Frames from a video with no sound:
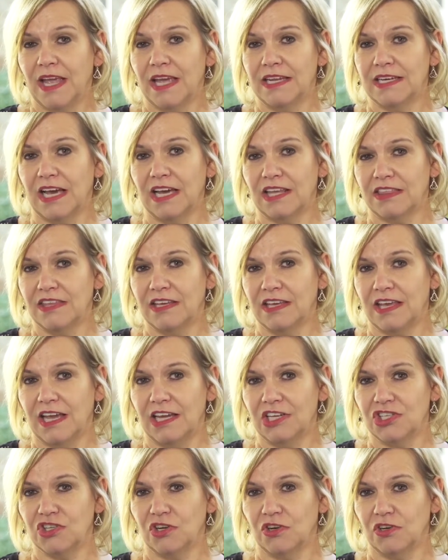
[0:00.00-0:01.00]
And I think
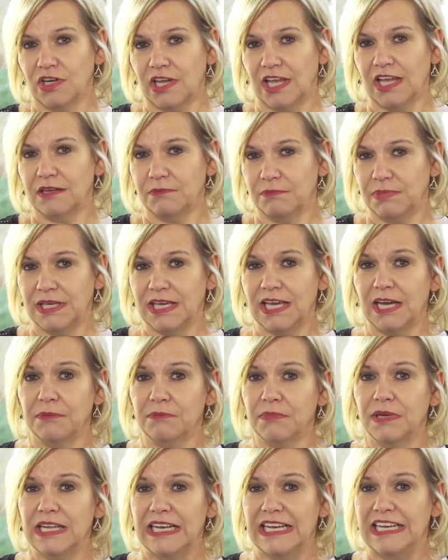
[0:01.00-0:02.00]
HR can
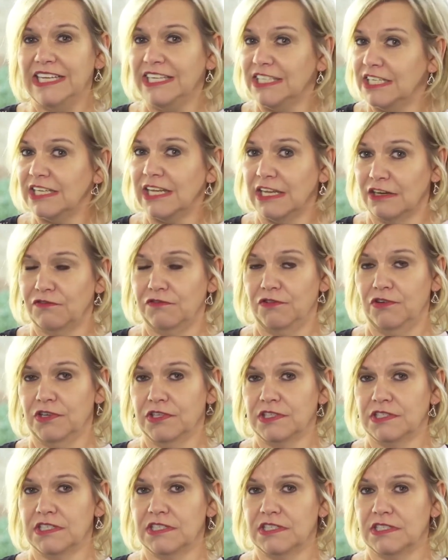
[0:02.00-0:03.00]
become leading
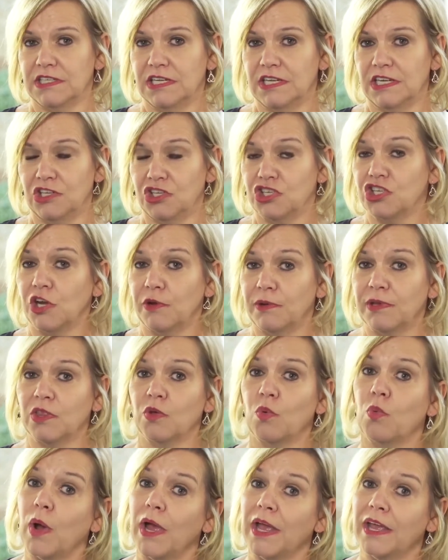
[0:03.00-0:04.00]
influencers in
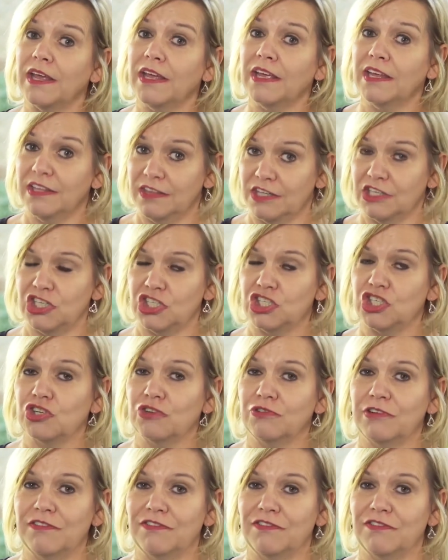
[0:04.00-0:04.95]
showing the way in the digital